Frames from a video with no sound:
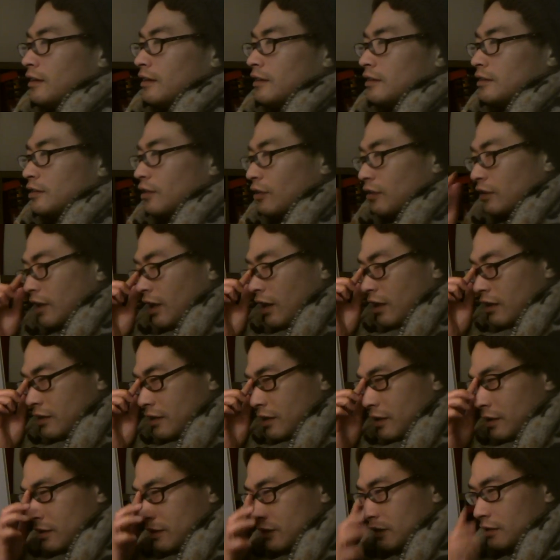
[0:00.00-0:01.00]
So there's
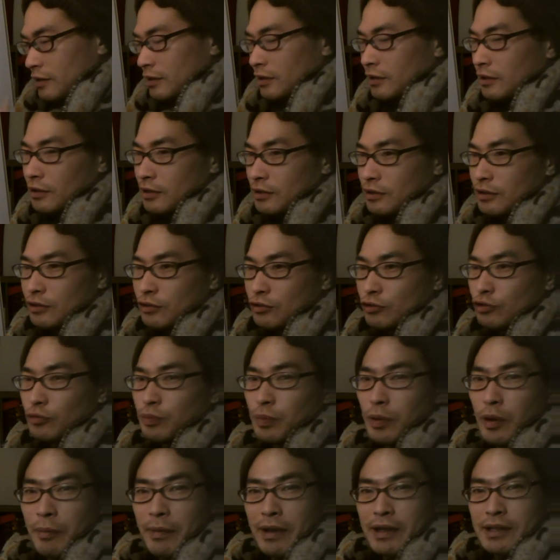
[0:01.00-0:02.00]
this
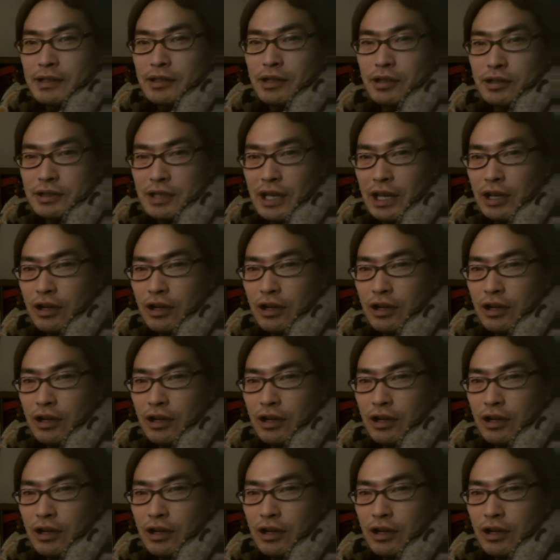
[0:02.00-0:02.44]
Superman, the